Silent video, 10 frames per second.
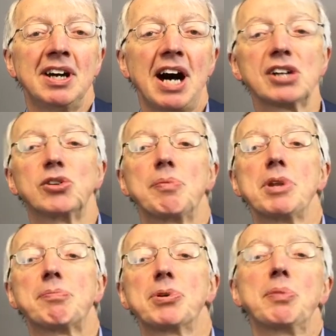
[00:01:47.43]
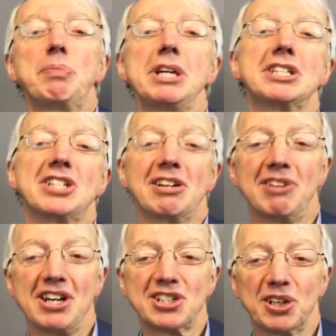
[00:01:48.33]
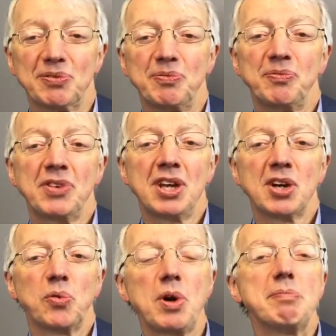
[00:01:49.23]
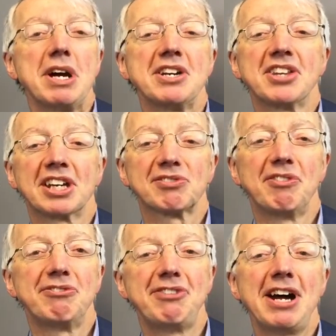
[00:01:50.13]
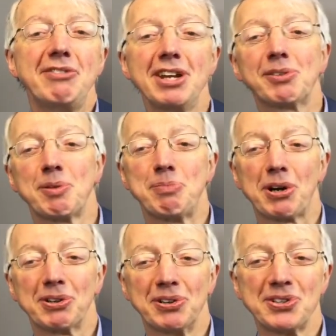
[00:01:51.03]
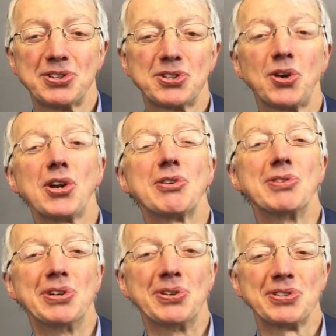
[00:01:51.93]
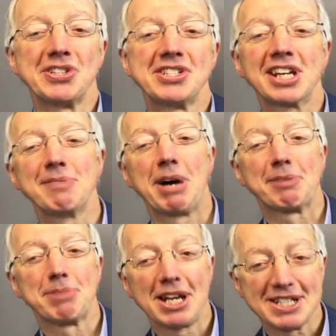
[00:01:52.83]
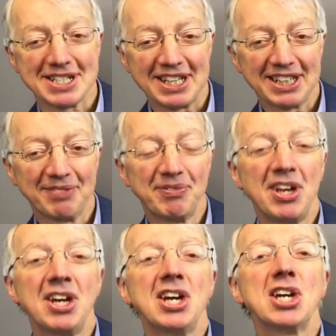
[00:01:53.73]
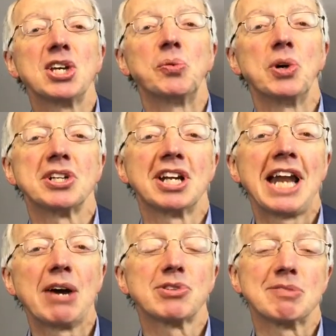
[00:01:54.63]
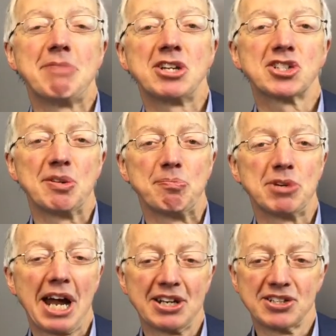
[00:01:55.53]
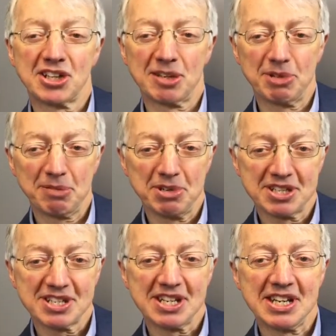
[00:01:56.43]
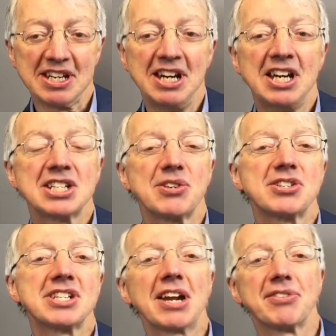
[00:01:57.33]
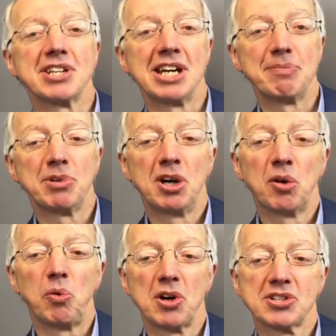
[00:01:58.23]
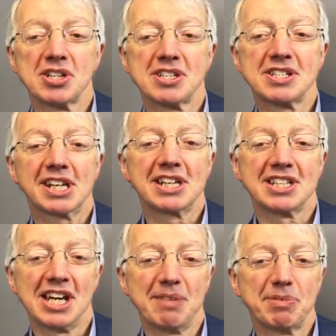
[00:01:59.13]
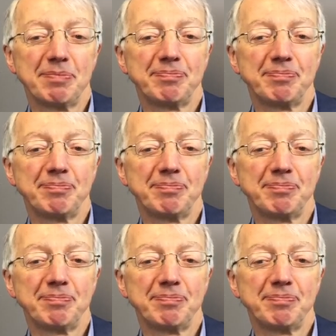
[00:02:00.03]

I grew up in the Blue Peter generation. We made things from fairy liquid bottles, toilet rolls and sticky back plastic. You weren't allowed to mention brands on the BBC, so sellotape was sticky tape.